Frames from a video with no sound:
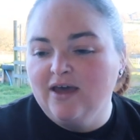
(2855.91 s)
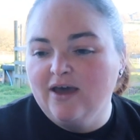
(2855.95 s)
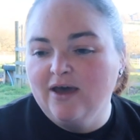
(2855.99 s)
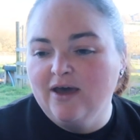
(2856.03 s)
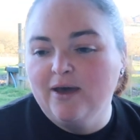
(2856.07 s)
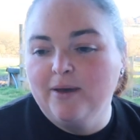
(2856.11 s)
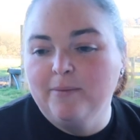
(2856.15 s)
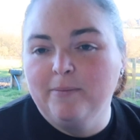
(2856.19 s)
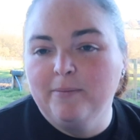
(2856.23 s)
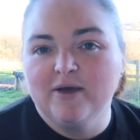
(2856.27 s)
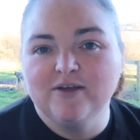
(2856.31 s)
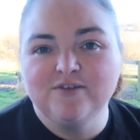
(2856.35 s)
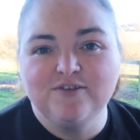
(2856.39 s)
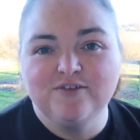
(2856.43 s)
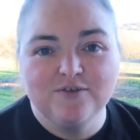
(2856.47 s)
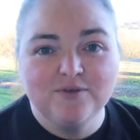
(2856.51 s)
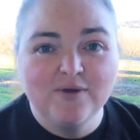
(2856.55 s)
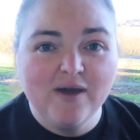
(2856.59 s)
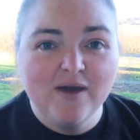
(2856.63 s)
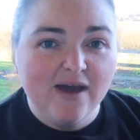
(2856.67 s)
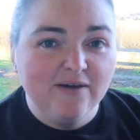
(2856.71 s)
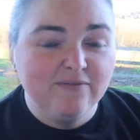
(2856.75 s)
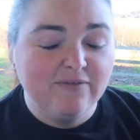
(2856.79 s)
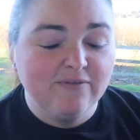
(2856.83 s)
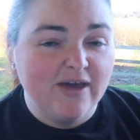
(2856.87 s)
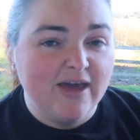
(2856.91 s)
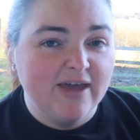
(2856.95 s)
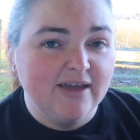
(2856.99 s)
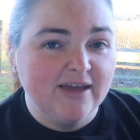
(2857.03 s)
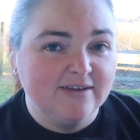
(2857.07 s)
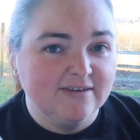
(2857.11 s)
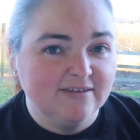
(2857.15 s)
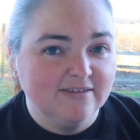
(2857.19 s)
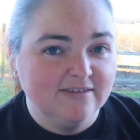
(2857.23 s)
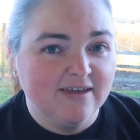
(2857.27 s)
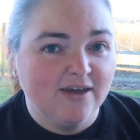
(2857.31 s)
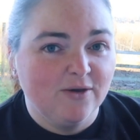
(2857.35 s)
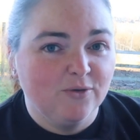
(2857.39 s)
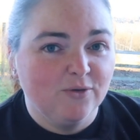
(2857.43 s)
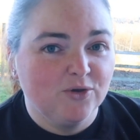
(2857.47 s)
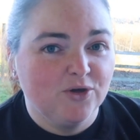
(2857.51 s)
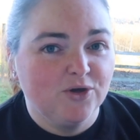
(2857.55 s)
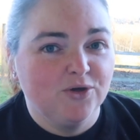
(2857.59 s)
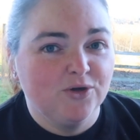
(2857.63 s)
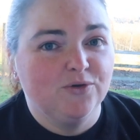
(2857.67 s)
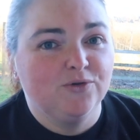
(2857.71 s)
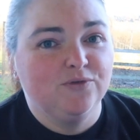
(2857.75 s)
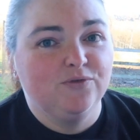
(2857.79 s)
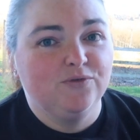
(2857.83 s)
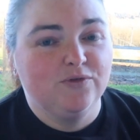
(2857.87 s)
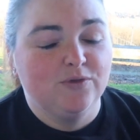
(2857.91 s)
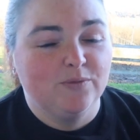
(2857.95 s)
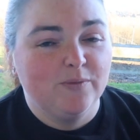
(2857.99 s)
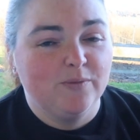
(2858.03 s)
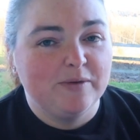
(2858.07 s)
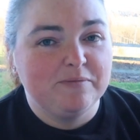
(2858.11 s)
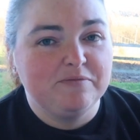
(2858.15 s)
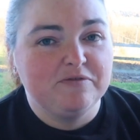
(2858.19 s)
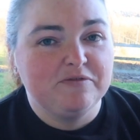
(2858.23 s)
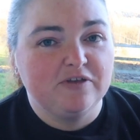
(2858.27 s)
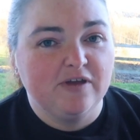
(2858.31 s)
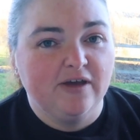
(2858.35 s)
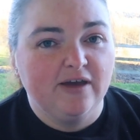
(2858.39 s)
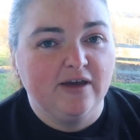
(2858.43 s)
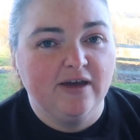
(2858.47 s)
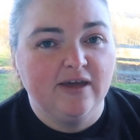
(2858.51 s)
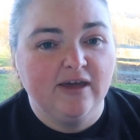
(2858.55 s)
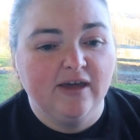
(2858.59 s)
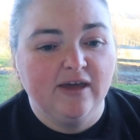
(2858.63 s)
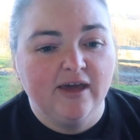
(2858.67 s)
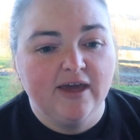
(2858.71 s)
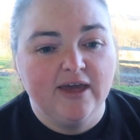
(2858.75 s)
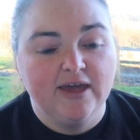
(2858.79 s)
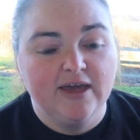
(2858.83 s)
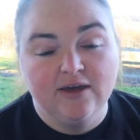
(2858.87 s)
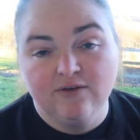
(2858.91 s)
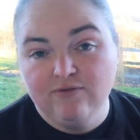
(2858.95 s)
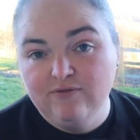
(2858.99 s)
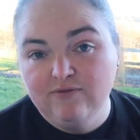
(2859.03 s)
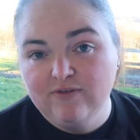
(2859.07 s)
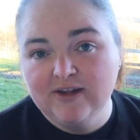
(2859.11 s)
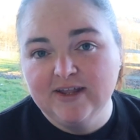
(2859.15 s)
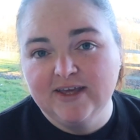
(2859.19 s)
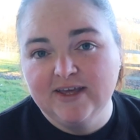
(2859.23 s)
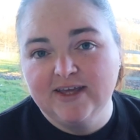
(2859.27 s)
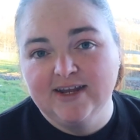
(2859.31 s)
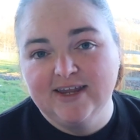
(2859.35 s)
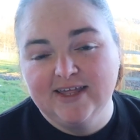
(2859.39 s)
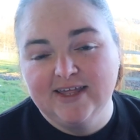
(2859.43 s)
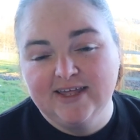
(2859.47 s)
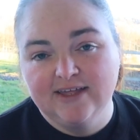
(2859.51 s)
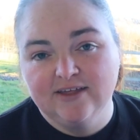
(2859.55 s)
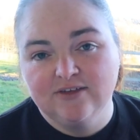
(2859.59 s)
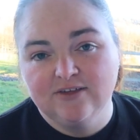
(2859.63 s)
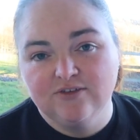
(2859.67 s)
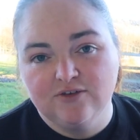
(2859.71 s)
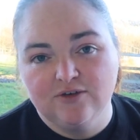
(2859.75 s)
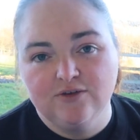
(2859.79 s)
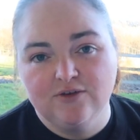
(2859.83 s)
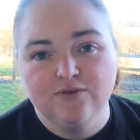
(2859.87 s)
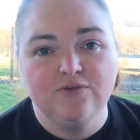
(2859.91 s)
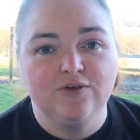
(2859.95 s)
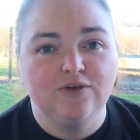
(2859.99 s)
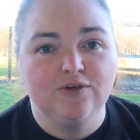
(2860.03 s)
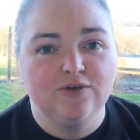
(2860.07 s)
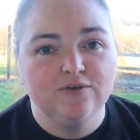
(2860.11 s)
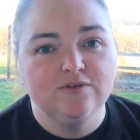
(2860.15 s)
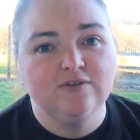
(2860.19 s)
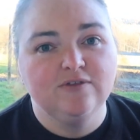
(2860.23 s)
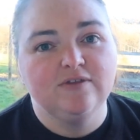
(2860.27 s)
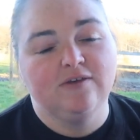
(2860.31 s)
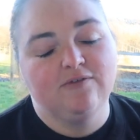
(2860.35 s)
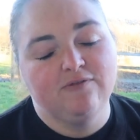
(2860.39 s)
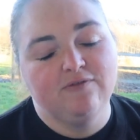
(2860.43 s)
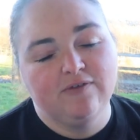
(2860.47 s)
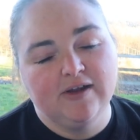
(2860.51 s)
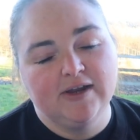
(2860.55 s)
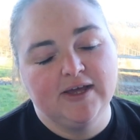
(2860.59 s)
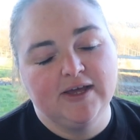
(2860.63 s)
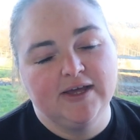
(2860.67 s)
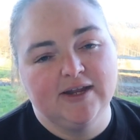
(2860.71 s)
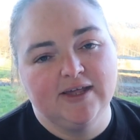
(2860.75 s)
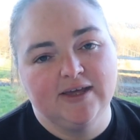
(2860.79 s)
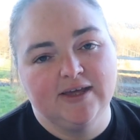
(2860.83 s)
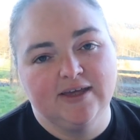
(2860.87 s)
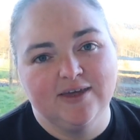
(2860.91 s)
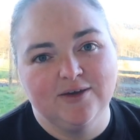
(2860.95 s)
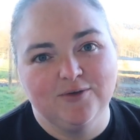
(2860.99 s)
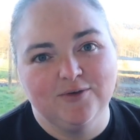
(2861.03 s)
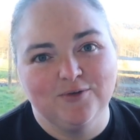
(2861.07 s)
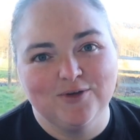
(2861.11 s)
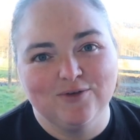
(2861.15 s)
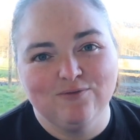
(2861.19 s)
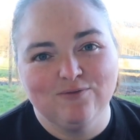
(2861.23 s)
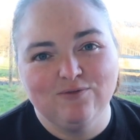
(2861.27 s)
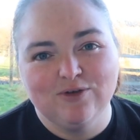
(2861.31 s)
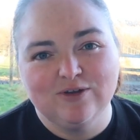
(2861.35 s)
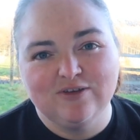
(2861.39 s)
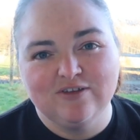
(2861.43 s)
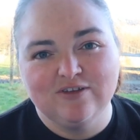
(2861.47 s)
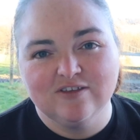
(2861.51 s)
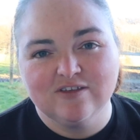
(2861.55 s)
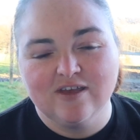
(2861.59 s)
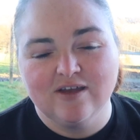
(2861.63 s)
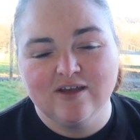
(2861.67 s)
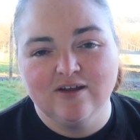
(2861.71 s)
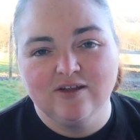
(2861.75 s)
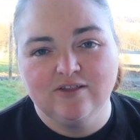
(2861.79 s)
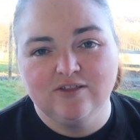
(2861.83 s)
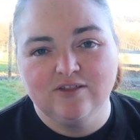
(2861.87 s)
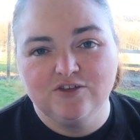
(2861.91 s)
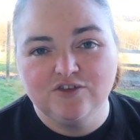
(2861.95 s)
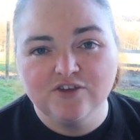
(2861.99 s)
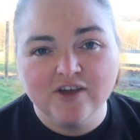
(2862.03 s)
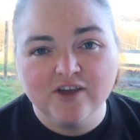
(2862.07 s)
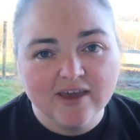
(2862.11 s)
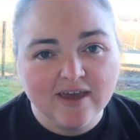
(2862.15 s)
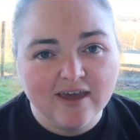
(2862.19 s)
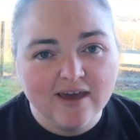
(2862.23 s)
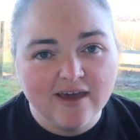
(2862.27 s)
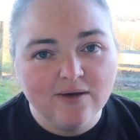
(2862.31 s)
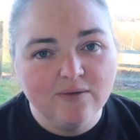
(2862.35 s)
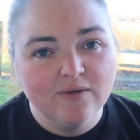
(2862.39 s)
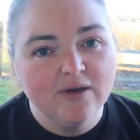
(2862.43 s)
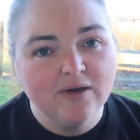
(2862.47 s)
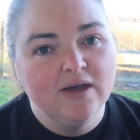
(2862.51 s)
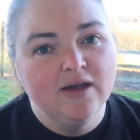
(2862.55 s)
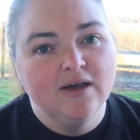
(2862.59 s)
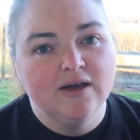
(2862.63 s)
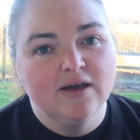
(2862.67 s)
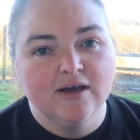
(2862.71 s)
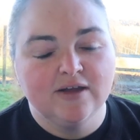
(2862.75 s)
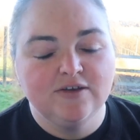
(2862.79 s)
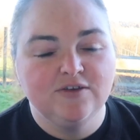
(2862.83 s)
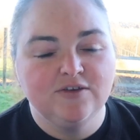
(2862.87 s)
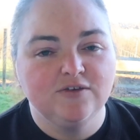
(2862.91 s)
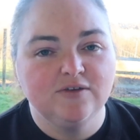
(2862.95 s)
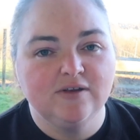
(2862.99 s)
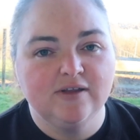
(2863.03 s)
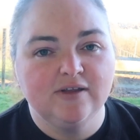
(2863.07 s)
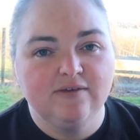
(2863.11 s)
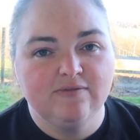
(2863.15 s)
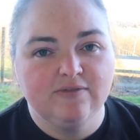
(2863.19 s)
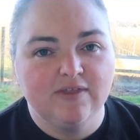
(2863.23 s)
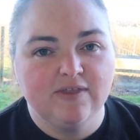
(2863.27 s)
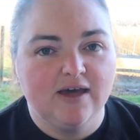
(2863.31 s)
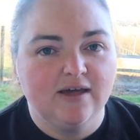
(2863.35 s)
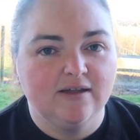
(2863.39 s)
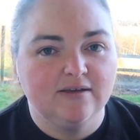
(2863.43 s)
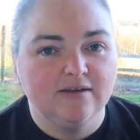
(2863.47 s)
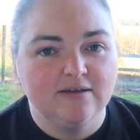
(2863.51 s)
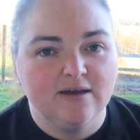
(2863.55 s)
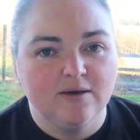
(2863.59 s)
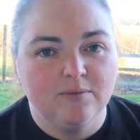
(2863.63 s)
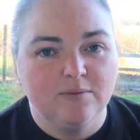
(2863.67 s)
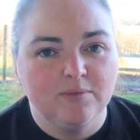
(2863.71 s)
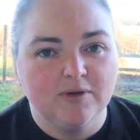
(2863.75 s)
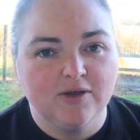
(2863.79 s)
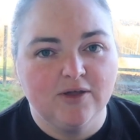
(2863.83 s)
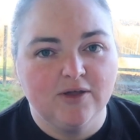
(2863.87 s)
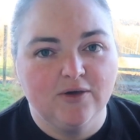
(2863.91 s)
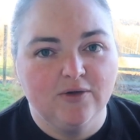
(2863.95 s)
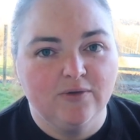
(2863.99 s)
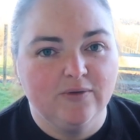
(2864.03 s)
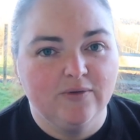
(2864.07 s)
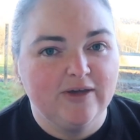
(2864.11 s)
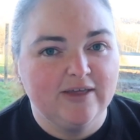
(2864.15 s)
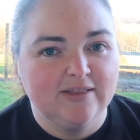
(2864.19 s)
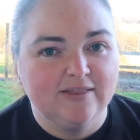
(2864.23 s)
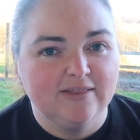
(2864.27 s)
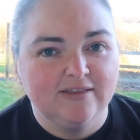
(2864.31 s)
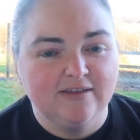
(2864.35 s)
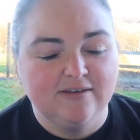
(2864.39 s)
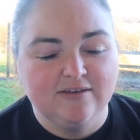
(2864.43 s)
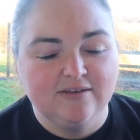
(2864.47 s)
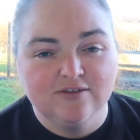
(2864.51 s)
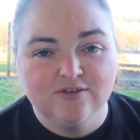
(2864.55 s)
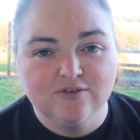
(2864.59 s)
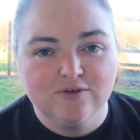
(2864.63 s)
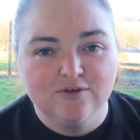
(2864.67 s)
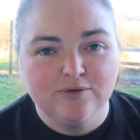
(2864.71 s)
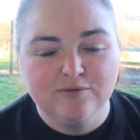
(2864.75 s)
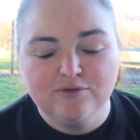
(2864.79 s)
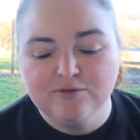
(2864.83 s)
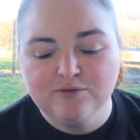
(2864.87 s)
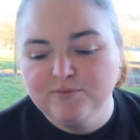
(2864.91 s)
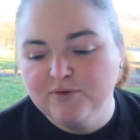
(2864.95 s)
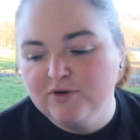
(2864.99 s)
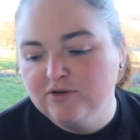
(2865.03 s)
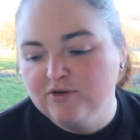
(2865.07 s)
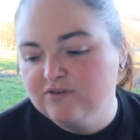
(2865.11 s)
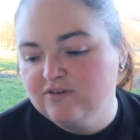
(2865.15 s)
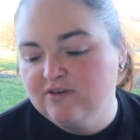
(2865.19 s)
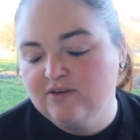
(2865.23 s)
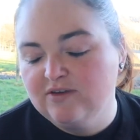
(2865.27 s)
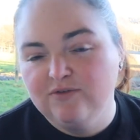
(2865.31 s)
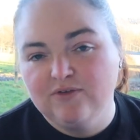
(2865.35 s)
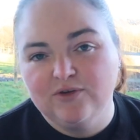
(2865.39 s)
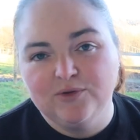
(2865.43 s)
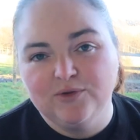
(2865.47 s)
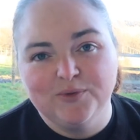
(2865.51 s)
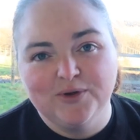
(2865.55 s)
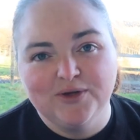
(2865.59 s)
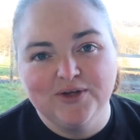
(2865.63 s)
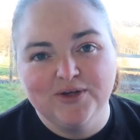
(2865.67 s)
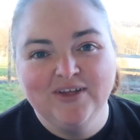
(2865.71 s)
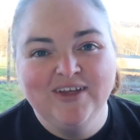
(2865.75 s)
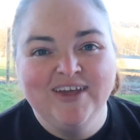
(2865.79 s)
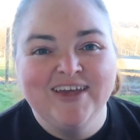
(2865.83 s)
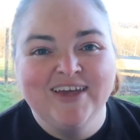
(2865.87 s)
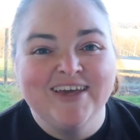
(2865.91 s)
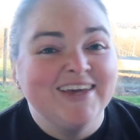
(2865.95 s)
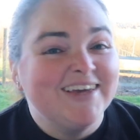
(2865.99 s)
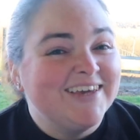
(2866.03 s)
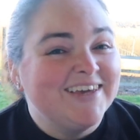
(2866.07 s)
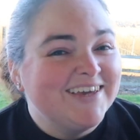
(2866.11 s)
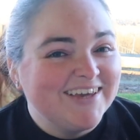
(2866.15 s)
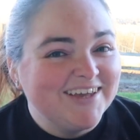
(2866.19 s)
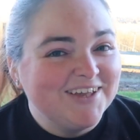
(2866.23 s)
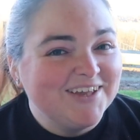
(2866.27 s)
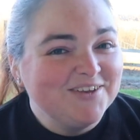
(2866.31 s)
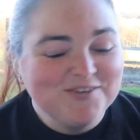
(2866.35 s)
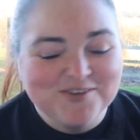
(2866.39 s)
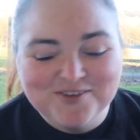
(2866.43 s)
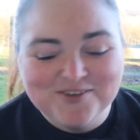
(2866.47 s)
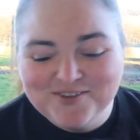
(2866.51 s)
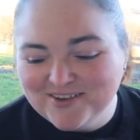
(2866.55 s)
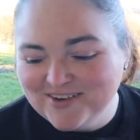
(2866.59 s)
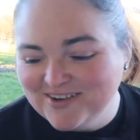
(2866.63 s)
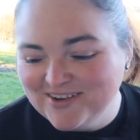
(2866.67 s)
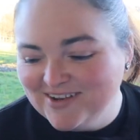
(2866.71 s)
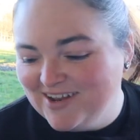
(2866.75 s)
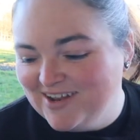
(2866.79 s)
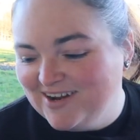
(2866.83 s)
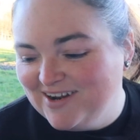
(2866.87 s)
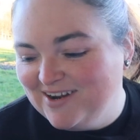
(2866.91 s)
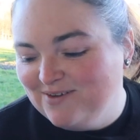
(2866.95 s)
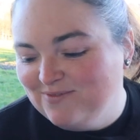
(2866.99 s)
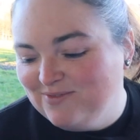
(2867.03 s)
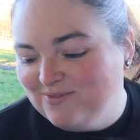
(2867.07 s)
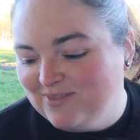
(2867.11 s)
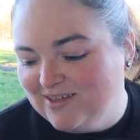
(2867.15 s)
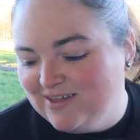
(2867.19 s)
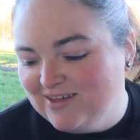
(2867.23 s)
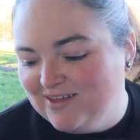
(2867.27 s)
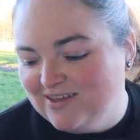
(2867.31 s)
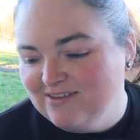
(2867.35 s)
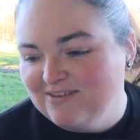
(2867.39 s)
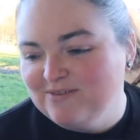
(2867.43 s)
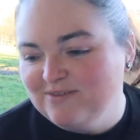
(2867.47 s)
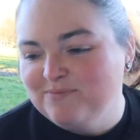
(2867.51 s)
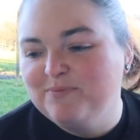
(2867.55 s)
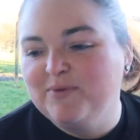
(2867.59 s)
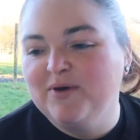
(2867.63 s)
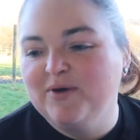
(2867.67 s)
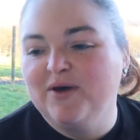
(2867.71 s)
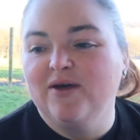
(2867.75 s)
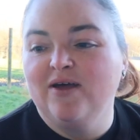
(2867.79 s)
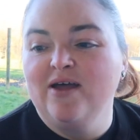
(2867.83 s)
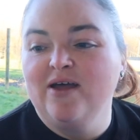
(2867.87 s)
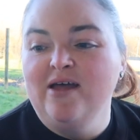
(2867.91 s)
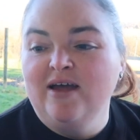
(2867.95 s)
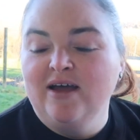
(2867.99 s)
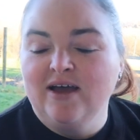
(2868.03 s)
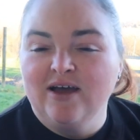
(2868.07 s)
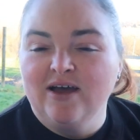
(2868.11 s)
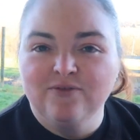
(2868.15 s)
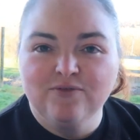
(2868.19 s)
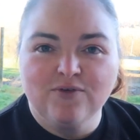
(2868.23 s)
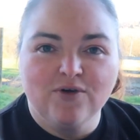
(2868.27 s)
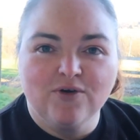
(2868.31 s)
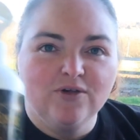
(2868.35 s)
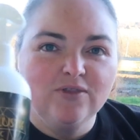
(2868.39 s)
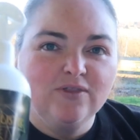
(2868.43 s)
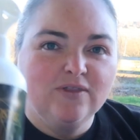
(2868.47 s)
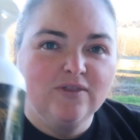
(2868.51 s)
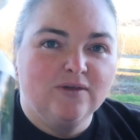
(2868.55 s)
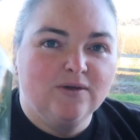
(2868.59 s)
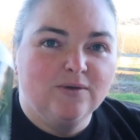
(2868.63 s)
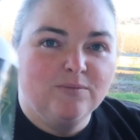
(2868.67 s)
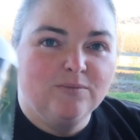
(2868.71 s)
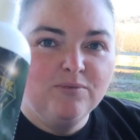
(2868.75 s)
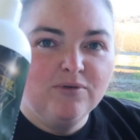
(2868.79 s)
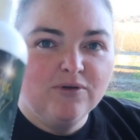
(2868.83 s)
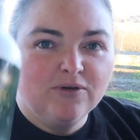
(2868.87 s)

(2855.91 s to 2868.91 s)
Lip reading: I do have a discount code for the website, a affiliate link, so if you use the affiliate link, it'll give you a discount at the checkout. I do leave that down below in the description box if you were interested in any of these. But I've got the